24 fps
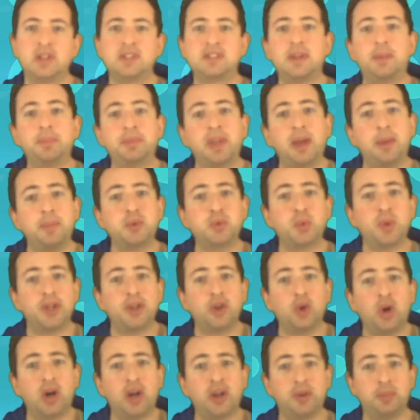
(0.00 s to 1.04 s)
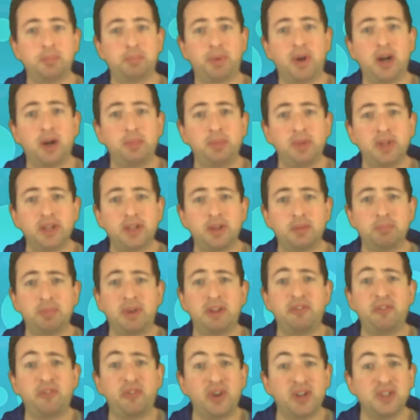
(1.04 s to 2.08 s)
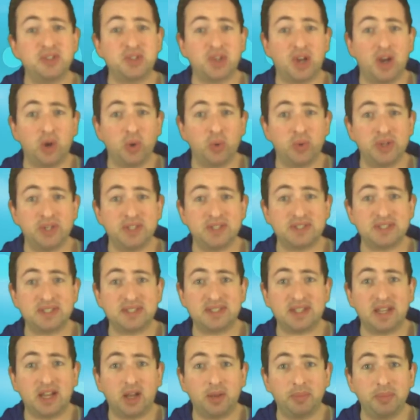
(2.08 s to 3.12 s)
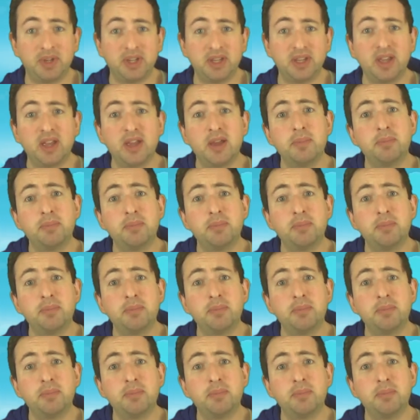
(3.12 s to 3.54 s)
Sometimes when I go out in public, my friends always tell me,